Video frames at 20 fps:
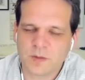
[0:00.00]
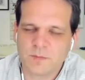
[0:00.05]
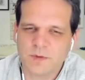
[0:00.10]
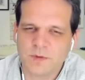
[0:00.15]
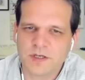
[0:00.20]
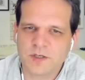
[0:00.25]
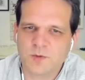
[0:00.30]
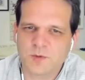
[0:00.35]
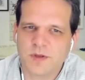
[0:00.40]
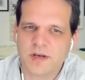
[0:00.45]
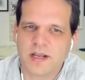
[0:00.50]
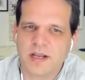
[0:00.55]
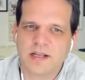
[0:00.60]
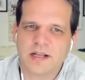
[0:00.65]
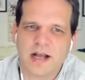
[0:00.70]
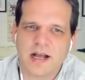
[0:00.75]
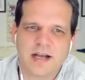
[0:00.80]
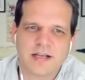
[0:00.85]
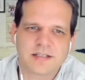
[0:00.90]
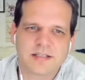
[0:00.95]
Because when
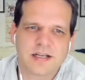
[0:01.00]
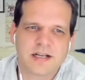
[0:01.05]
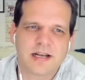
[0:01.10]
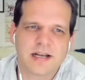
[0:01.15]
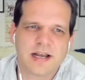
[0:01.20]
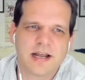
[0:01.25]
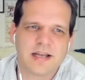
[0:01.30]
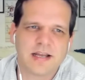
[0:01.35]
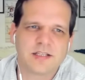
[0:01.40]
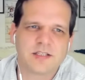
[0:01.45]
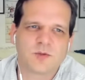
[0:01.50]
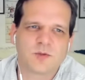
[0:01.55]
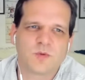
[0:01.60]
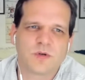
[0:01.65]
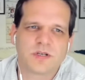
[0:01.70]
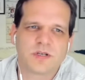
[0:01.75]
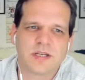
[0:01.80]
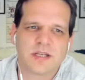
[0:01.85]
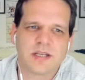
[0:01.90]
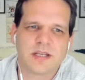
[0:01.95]
I ask clients
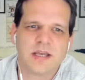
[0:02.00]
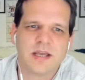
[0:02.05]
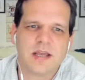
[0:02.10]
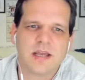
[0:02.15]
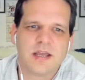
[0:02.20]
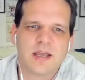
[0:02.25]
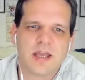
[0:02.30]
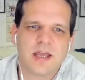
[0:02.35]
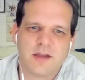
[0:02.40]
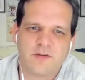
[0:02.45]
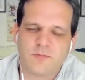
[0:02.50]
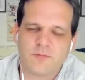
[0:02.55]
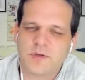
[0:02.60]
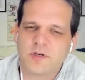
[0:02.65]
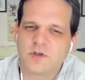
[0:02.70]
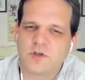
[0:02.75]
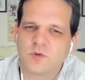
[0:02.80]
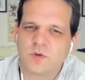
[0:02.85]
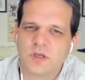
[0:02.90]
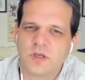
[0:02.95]
what they have
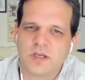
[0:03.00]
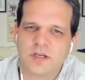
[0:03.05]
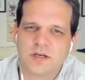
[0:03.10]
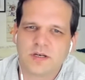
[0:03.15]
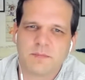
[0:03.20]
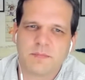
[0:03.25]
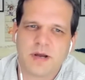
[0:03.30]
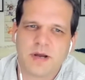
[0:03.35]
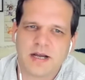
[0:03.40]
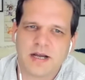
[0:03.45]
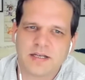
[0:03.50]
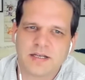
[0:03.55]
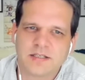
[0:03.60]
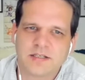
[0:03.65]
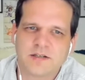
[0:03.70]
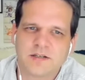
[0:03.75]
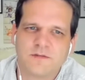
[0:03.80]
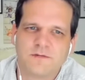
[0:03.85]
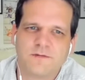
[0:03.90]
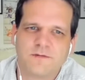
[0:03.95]
been doing in the
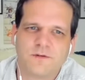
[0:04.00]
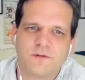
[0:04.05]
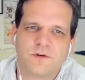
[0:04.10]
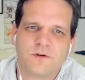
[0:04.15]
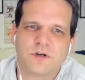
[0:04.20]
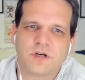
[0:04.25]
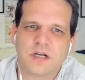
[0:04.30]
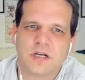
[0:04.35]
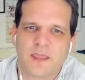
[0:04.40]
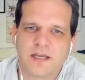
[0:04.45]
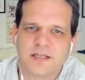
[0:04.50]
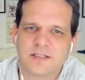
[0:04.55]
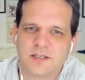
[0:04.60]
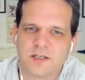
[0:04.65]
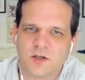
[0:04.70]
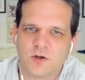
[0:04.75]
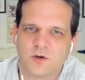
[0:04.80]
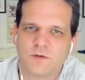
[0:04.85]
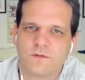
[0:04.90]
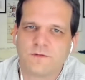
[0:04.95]
past for
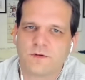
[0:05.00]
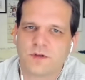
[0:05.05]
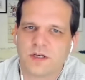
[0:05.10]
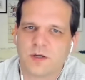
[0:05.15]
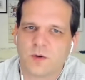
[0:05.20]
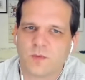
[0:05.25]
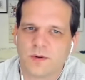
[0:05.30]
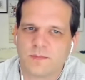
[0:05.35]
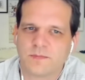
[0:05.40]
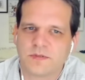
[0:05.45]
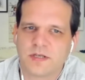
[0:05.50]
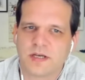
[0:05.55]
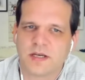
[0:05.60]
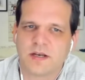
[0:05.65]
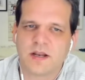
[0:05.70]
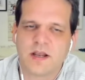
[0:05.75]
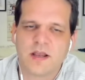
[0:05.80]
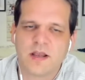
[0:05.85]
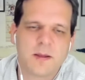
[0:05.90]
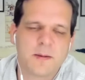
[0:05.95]
SEO, for their
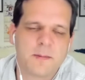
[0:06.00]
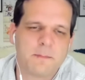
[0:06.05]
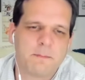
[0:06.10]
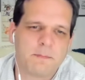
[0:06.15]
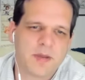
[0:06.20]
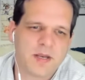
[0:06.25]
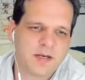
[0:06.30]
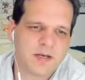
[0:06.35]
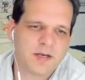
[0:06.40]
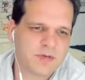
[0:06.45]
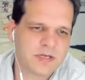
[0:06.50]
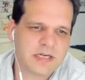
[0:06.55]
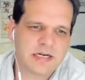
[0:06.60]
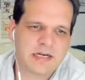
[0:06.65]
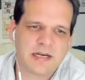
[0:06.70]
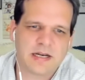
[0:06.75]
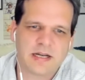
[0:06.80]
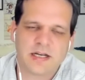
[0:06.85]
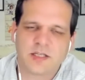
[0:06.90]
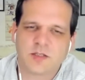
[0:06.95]
website, many, many
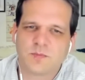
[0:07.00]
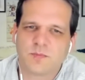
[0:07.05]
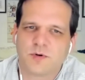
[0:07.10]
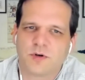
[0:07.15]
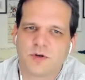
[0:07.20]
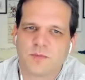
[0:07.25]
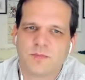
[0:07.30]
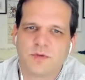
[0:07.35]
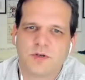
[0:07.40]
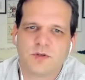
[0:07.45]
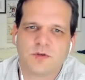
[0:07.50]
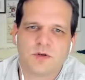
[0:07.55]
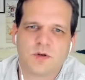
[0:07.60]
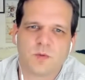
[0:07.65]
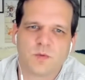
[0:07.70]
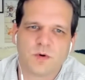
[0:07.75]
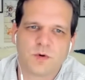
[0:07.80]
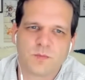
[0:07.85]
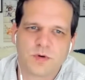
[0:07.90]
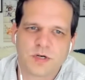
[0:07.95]
clients point me to
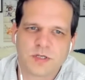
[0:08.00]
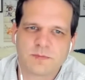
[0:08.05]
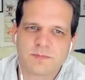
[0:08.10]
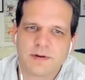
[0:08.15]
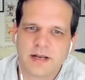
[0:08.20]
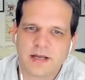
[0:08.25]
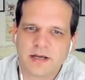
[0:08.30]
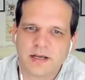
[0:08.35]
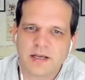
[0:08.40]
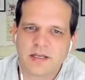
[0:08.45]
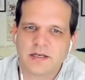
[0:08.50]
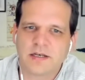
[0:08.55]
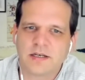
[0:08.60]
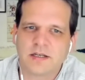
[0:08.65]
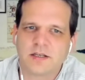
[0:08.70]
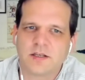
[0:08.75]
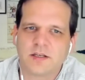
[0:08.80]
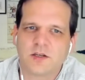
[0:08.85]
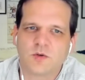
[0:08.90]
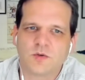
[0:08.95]
the WordPress plugin
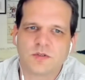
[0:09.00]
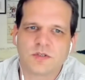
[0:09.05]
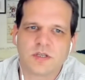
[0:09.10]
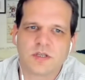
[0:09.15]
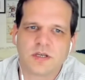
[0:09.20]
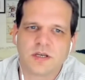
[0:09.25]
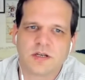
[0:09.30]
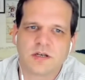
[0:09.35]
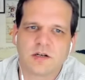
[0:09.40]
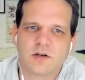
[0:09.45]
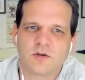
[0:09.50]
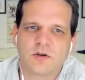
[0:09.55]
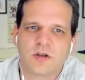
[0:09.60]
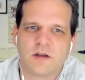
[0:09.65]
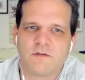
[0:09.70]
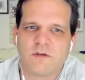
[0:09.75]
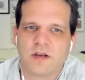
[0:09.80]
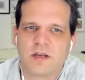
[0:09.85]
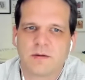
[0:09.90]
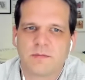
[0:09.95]
they're using, and look,
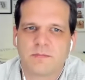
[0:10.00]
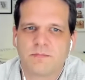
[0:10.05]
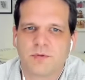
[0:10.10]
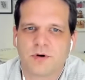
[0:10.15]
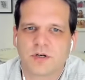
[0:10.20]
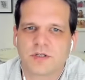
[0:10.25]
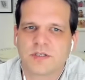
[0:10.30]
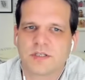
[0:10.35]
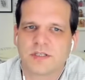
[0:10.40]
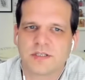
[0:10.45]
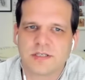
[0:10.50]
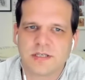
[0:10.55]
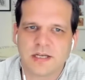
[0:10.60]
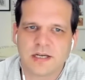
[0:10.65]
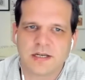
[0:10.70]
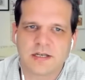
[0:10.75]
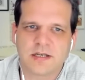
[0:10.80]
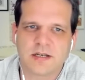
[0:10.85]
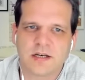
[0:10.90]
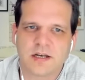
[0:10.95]
every box is
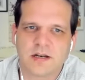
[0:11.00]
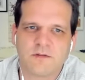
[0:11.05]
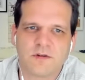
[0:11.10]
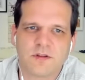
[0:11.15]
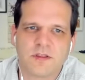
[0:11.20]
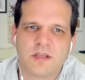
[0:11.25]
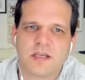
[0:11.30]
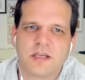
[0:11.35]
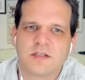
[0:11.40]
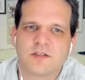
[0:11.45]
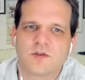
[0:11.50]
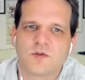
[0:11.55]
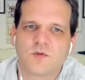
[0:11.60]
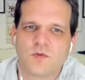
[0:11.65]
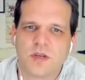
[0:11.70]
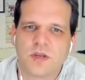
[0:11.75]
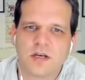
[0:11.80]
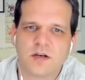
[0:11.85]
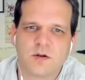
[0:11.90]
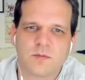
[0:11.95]
ticked and everything is
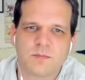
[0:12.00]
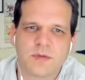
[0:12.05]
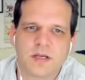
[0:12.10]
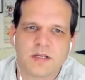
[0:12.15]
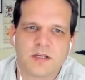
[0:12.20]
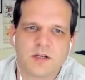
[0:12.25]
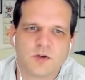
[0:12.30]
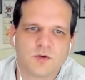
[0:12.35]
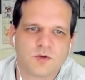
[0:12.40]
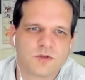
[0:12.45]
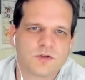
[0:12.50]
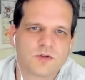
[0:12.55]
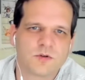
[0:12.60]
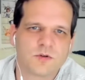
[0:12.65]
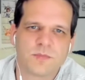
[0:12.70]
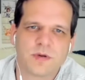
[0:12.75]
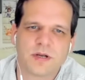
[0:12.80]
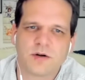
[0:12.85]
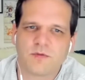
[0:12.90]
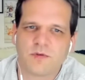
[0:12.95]
green on my Yoast,
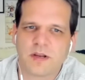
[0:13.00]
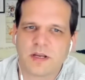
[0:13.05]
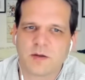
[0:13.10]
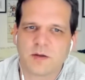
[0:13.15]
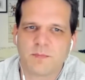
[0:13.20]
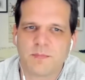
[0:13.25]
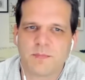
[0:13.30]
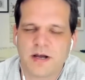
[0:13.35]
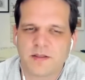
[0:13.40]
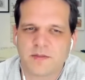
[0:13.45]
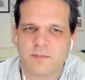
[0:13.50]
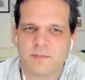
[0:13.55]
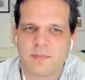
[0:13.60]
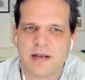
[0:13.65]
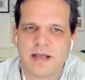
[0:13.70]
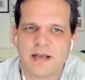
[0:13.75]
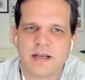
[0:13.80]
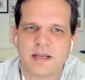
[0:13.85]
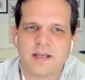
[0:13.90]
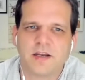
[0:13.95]
on my RankMap
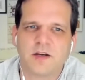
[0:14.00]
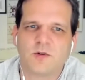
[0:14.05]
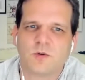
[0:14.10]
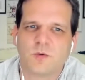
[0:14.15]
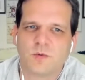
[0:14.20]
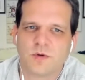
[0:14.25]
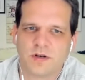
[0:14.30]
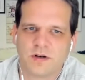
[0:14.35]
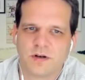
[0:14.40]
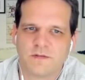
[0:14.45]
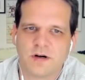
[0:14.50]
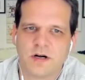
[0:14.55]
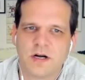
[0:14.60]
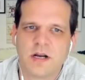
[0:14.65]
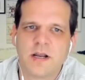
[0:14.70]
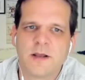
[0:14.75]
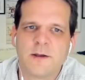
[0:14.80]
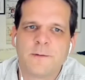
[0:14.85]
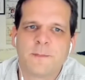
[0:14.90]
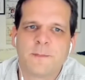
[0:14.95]
plugin or whatever.